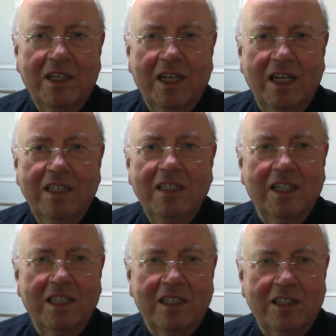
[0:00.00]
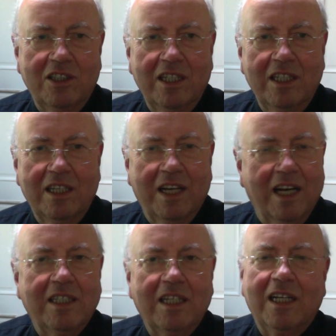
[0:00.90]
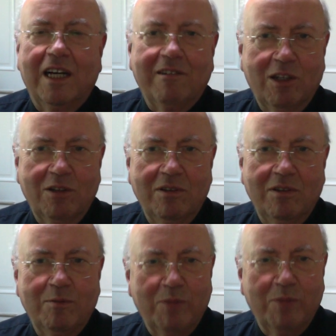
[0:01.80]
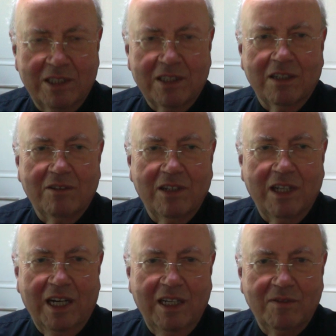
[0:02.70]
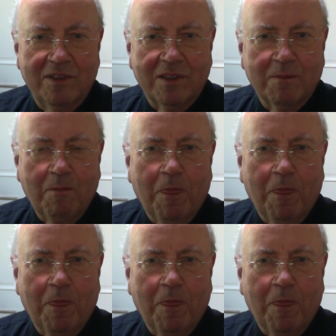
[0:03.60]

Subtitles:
in the liturgy and in our own personal lives.